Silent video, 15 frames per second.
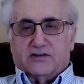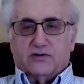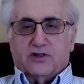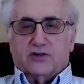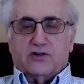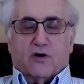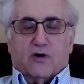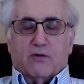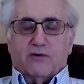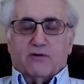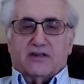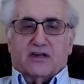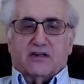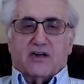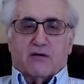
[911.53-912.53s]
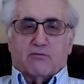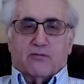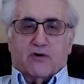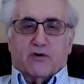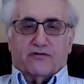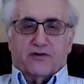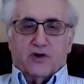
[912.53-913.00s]
to determine the
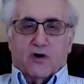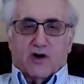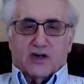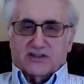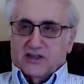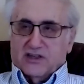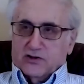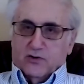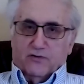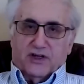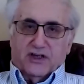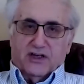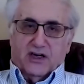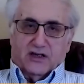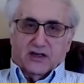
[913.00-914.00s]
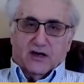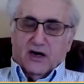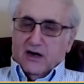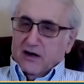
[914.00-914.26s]
number of nurses do we need.